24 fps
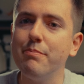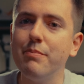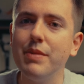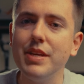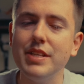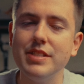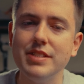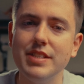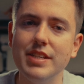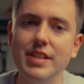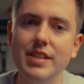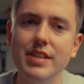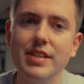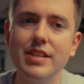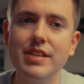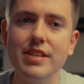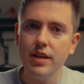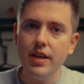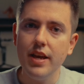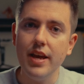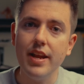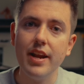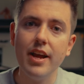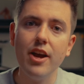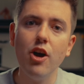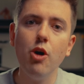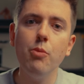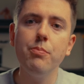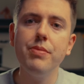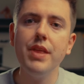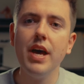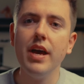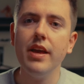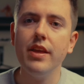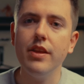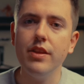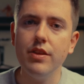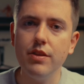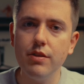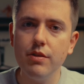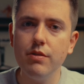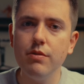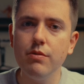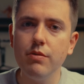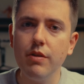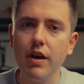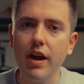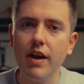busy, and I hope that
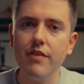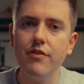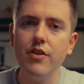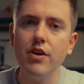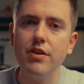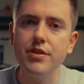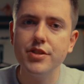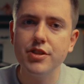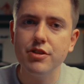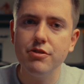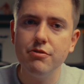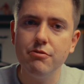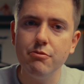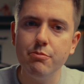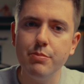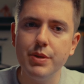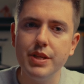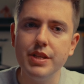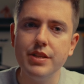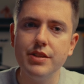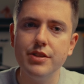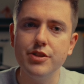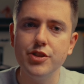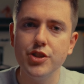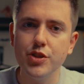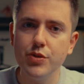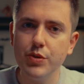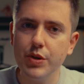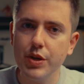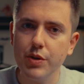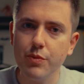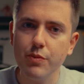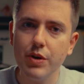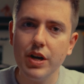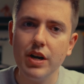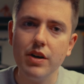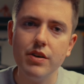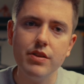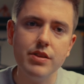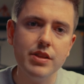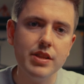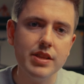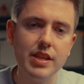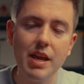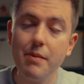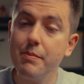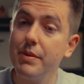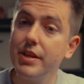you have also been doing well.
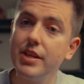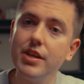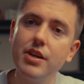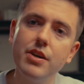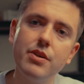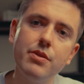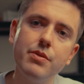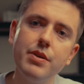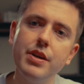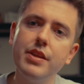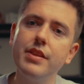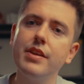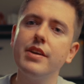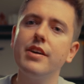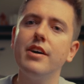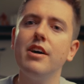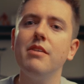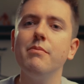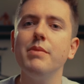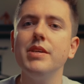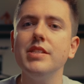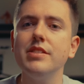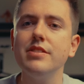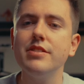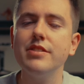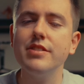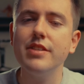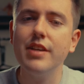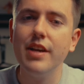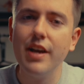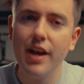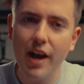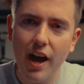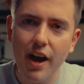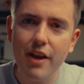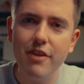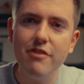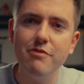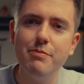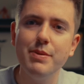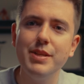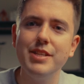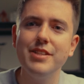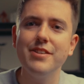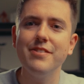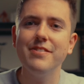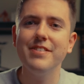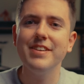Let me know in the comments how you've
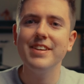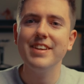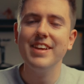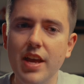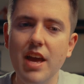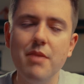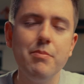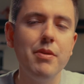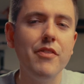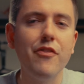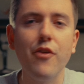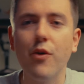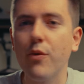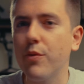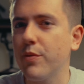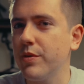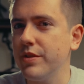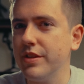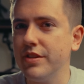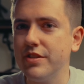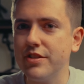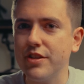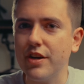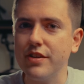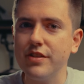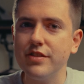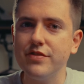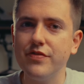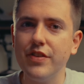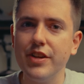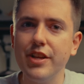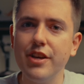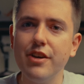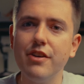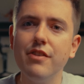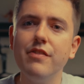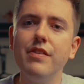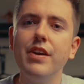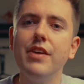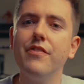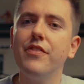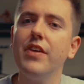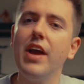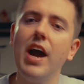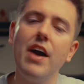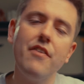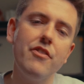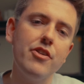been doing. And before we really start this video, if
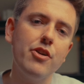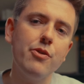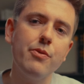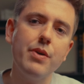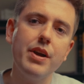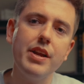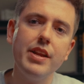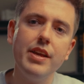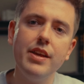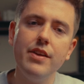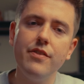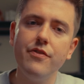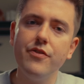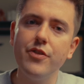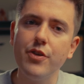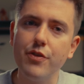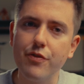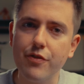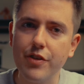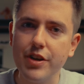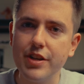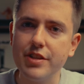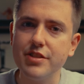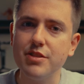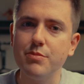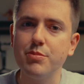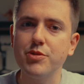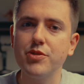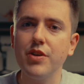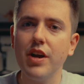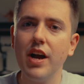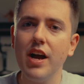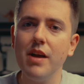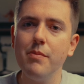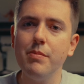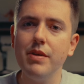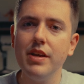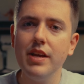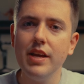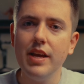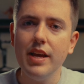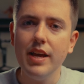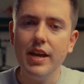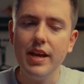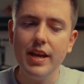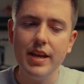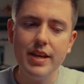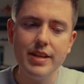you haven't already, feel free to subscribe.
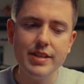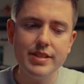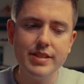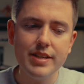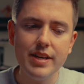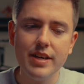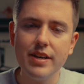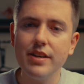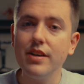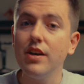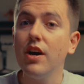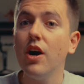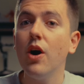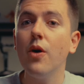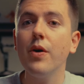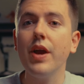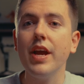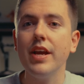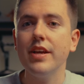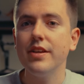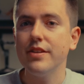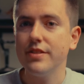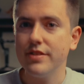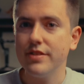And okay,